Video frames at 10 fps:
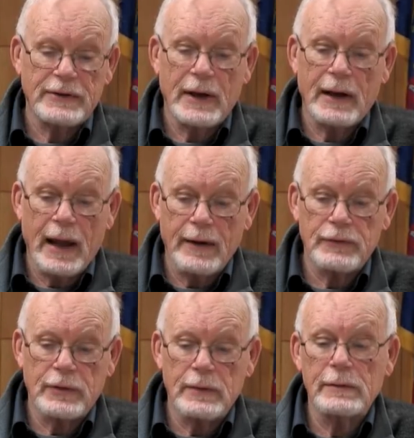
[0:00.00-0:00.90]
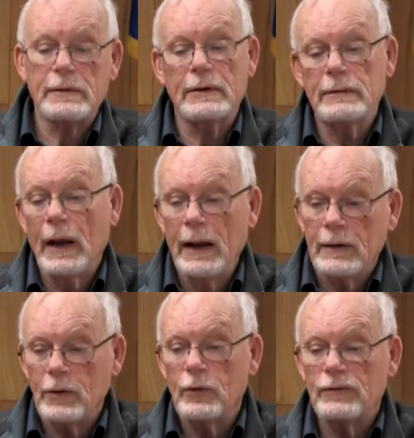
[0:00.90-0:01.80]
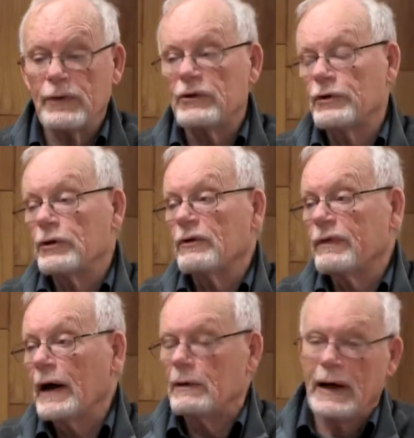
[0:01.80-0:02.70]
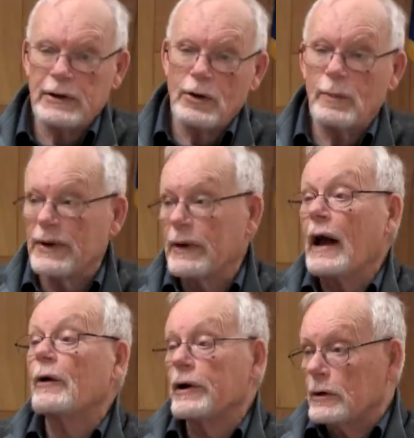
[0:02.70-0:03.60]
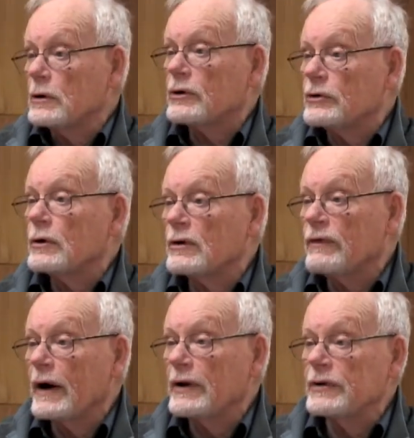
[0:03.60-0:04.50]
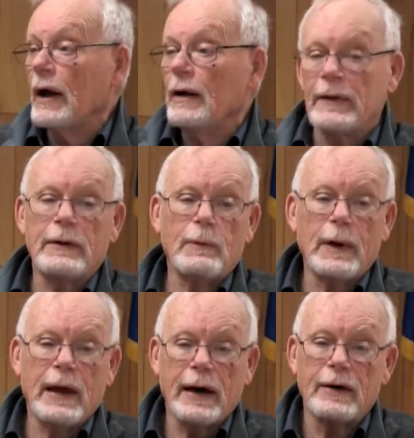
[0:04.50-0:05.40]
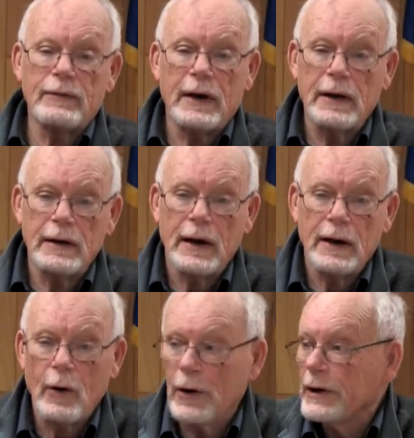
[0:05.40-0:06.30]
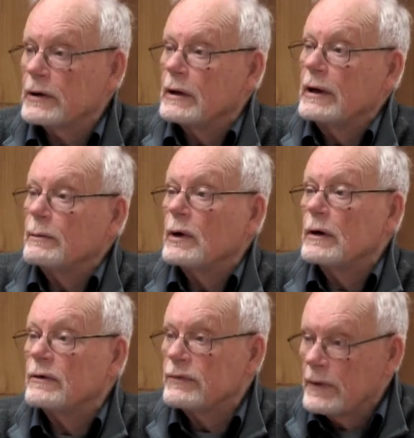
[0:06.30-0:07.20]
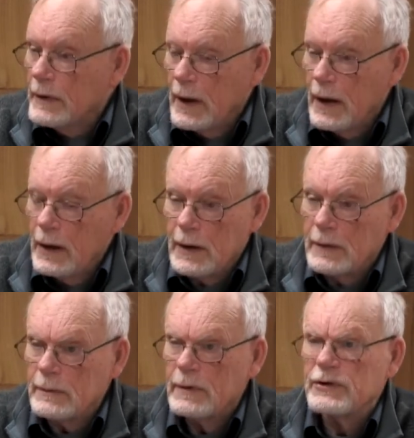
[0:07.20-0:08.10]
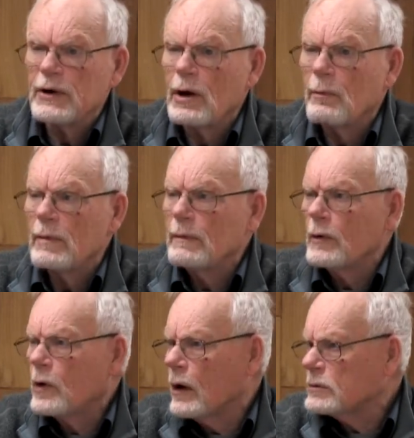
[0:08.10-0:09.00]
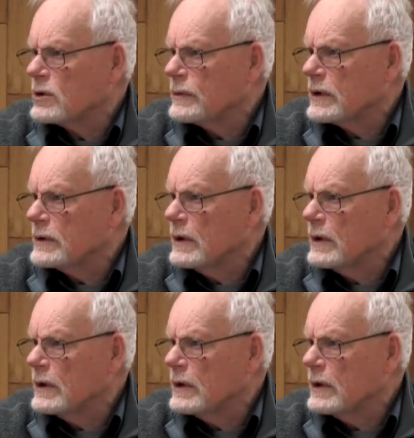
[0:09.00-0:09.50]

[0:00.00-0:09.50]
that, after you've certified, not you, but the county clerk certifies, then we have a audit team of, is it an alderman?